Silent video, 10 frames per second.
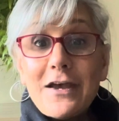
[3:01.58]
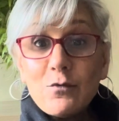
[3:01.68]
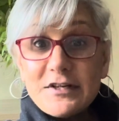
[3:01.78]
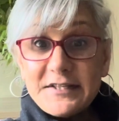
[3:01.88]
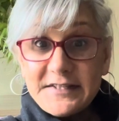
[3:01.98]

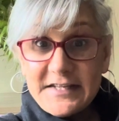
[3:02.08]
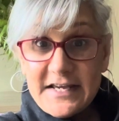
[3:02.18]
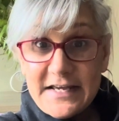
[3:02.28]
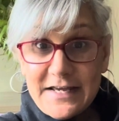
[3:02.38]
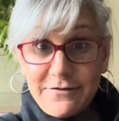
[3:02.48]

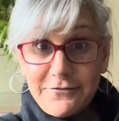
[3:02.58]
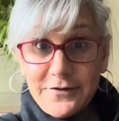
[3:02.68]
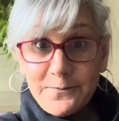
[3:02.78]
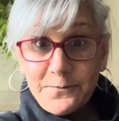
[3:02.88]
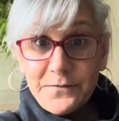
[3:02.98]
receive.
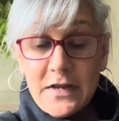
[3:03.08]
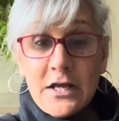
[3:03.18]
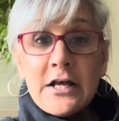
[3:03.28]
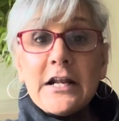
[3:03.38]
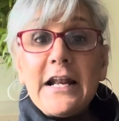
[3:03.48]

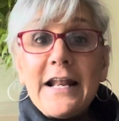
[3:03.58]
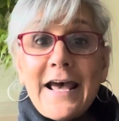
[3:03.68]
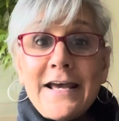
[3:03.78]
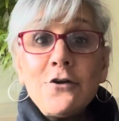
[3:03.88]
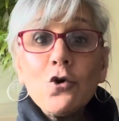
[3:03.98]

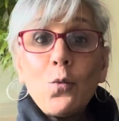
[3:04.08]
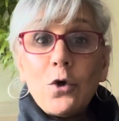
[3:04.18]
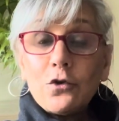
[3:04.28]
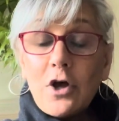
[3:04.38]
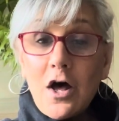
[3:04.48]
Later
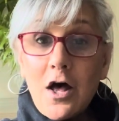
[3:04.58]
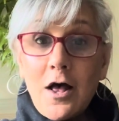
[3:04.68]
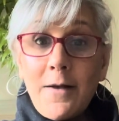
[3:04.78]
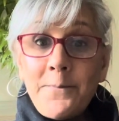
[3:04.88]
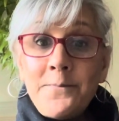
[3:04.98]
will
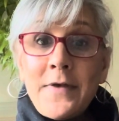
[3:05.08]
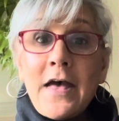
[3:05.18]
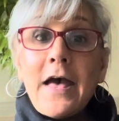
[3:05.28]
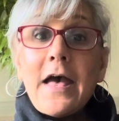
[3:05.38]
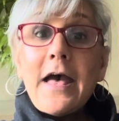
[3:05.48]
come
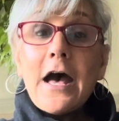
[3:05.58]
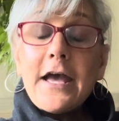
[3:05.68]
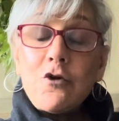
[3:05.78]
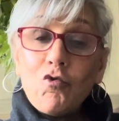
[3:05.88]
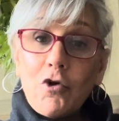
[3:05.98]
a
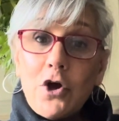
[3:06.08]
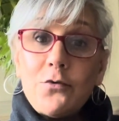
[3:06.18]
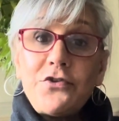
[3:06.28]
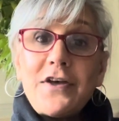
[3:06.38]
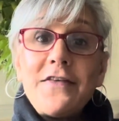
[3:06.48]

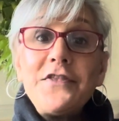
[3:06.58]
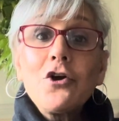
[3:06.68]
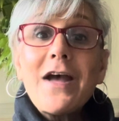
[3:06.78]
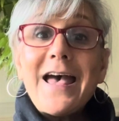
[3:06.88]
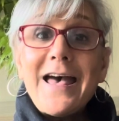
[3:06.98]
growth in
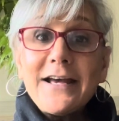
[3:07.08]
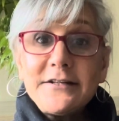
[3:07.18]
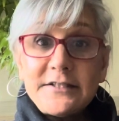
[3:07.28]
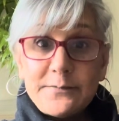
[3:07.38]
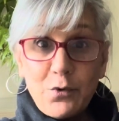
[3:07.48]
their
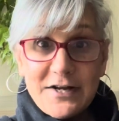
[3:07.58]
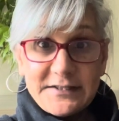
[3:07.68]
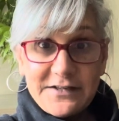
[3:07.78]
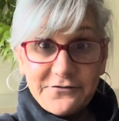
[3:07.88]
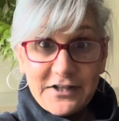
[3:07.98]

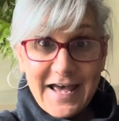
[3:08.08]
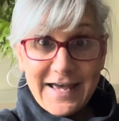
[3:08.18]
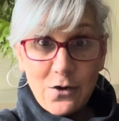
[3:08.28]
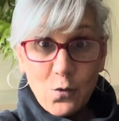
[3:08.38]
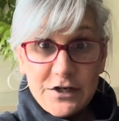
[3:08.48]
expressive
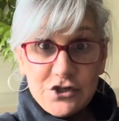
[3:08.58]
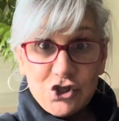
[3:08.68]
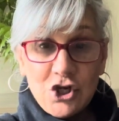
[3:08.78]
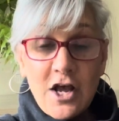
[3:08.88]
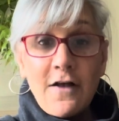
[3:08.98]

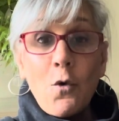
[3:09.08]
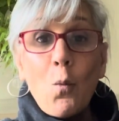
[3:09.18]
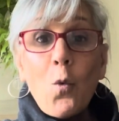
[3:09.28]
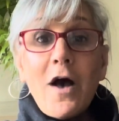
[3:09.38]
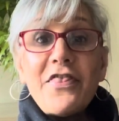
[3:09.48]
language,
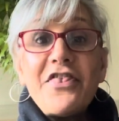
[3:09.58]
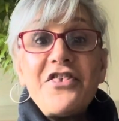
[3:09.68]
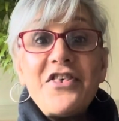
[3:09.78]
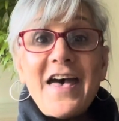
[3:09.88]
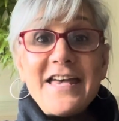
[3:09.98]
what
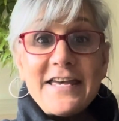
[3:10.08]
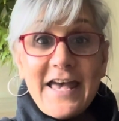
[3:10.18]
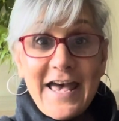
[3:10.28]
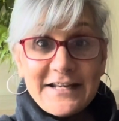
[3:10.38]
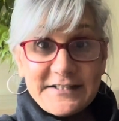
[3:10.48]
they
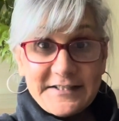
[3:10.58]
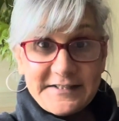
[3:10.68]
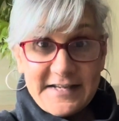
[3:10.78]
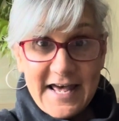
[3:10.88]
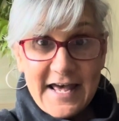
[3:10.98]
can
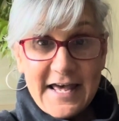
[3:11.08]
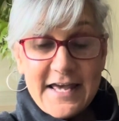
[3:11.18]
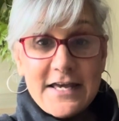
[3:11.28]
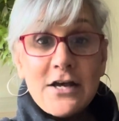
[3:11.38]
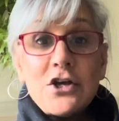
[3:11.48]

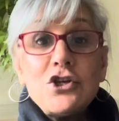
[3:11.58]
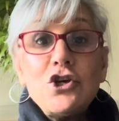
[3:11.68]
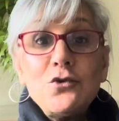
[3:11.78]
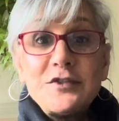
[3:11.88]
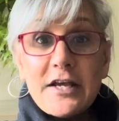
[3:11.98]
say
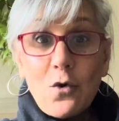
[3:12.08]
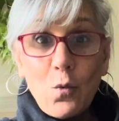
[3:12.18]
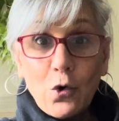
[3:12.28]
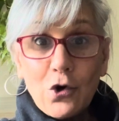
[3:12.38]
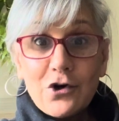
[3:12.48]
using
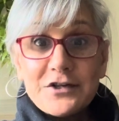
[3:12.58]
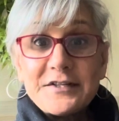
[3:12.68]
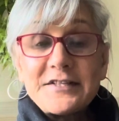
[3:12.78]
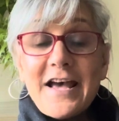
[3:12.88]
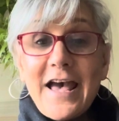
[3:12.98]

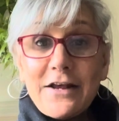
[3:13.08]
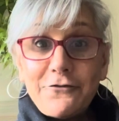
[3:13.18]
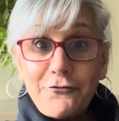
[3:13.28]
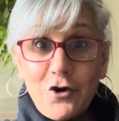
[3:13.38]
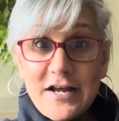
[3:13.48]
words and
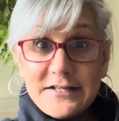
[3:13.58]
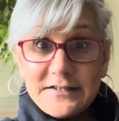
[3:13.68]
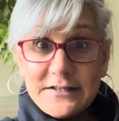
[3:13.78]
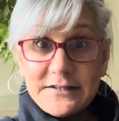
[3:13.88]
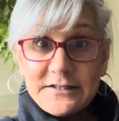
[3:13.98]

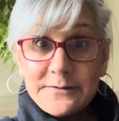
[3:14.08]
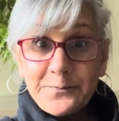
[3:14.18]
phrases.